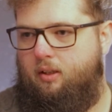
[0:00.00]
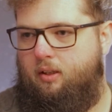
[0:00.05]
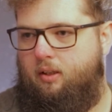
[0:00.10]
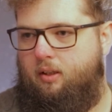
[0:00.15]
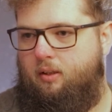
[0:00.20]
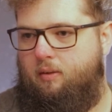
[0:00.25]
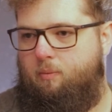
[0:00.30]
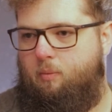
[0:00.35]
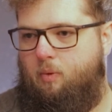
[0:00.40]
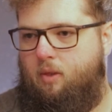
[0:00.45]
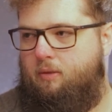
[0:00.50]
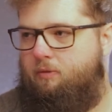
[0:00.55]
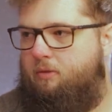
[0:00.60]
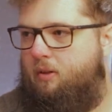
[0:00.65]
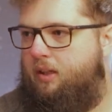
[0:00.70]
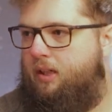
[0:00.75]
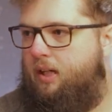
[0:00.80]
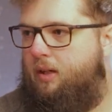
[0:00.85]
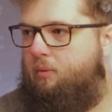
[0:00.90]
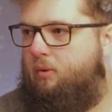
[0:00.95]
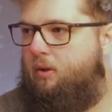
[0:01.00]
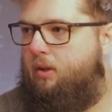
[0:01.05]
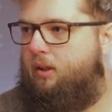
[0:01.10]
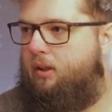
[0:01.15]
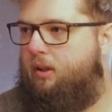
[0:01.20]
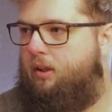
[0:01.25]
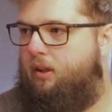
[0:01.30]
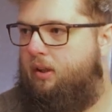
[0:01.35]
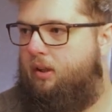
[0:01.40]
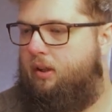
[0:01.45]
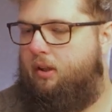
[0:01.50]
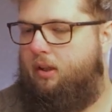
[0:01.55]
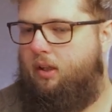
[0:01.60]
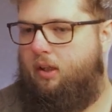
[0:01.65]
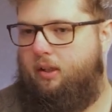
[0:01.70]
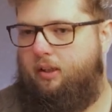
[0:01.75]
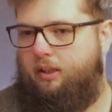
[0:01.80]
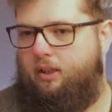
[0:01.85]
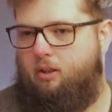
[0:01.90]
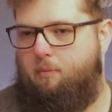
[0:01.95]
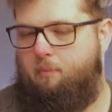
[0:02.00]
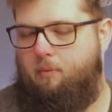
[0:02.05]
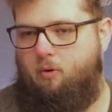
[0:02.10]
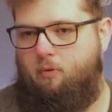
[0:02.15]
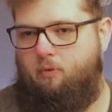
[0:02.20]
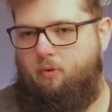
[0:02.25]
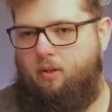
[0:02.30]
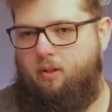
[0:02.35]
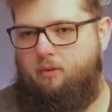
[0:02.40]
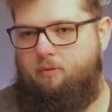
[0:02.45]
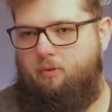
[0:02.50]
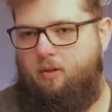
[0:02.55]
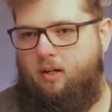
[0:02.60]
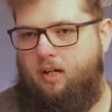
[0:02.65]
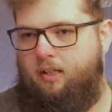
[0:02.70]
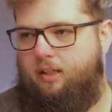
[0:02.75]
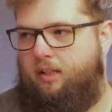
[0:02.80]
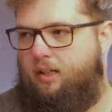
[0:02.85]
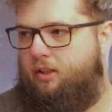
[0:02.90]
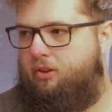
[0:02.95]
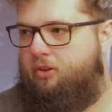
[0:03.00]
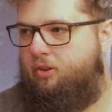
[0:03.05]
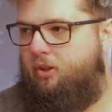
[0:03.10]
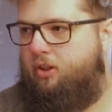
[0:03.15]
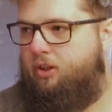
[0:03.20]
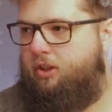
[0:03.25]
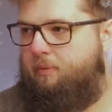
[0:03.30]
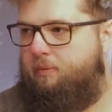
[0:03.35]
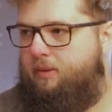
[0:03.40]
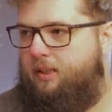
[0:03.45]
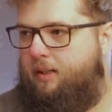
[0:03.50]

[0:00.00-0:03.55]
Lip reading: Wi-Fi network, and he'd come over on a Friday and I'd charge him